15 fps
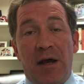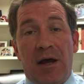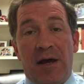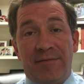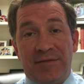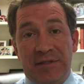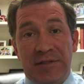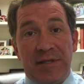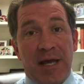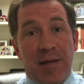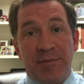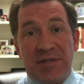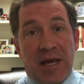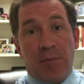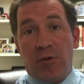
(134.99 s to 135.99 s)

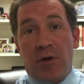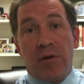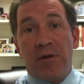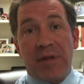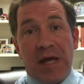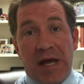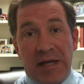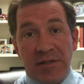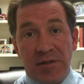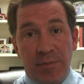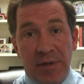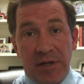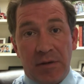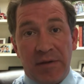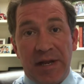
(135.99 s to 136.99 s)
Oftentimes I will go to the
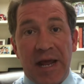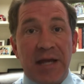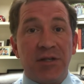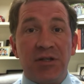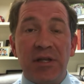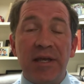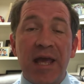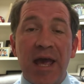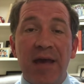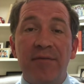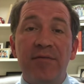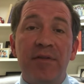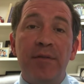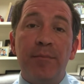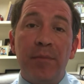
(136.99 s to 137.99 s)
hospital and actually have
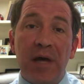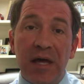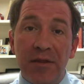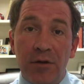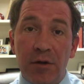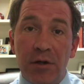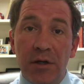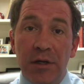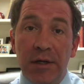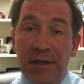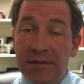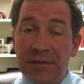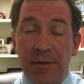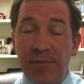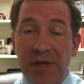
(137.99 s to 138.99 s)
the mother,
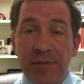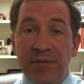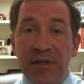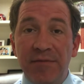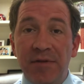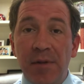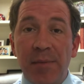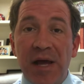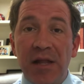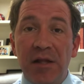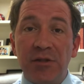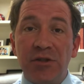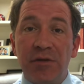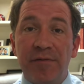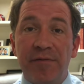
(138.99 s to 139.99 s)
and sometimes even the
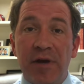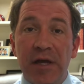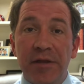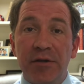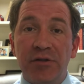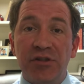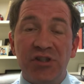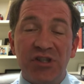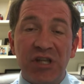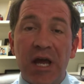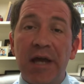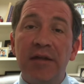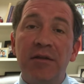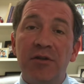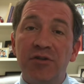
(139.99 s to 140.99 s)
biological father,
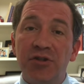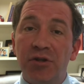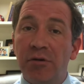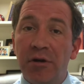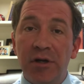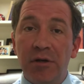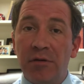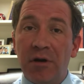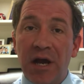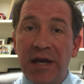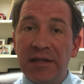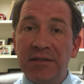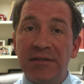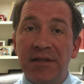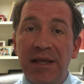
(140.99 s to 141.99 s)
sign their surrender
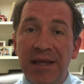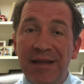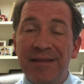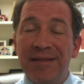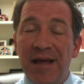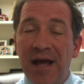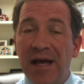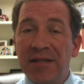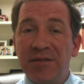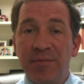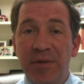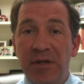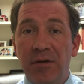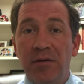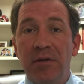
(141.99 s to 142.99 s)
rights in the
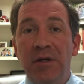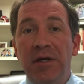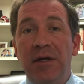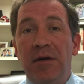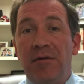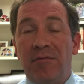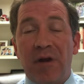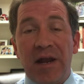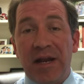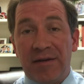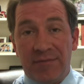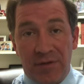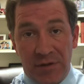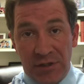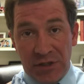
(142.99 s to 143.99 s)
hospital right
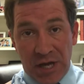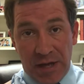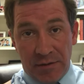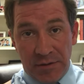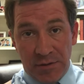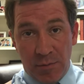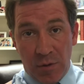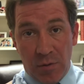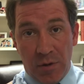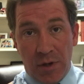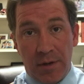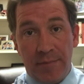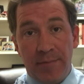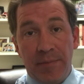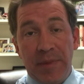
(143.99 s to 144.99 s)
after the child is
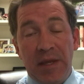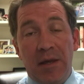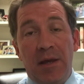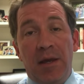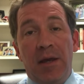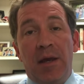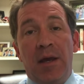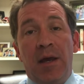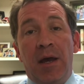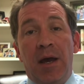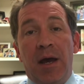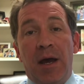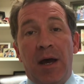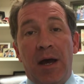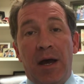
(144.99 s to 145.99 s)

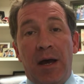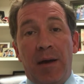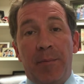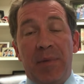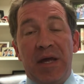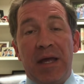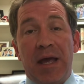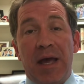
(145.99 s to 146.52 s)
born.